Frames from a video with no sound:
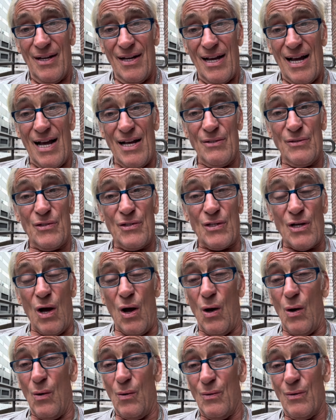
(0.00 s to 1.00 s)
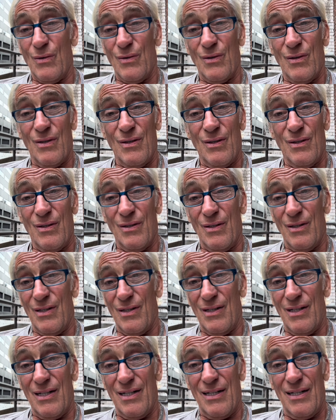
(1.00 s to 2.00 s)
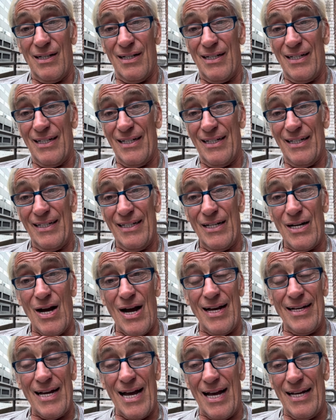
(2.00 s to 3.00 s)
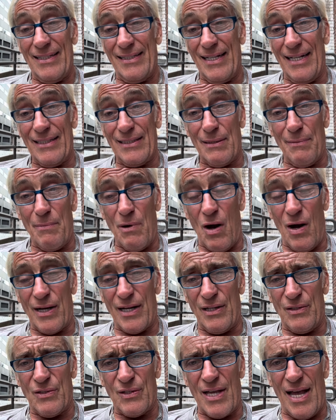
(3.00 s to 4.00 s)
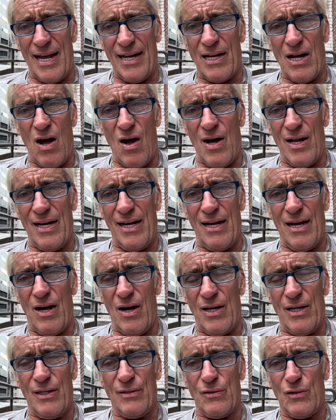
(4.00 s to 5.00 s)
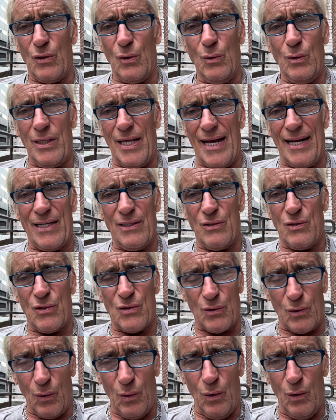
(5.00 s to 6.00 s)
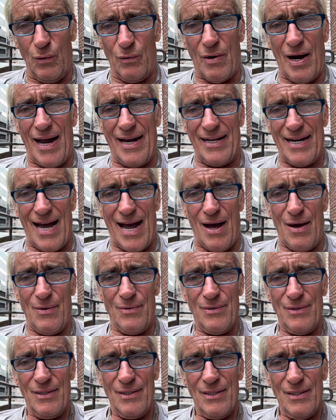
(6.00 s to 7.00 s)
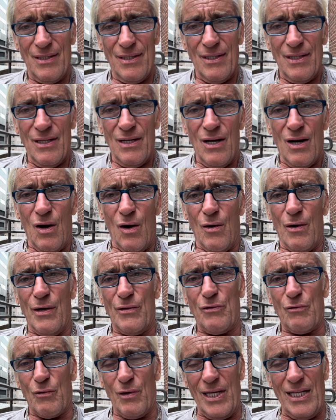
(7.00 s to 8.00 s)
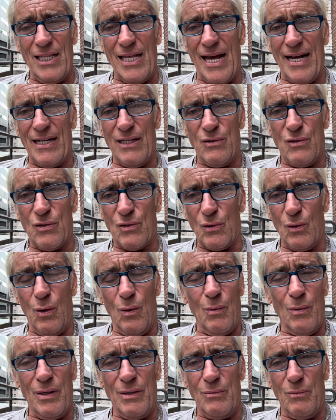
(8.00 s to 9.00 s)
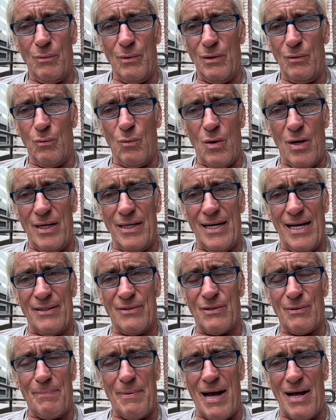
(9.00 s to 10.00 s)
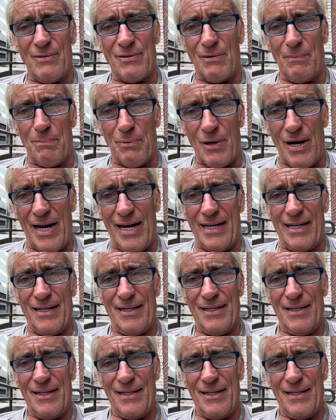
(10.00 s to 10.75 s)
And so, you know, I think the market's like on a two-legged stool right now, or a three-legged stool with one that's about to break.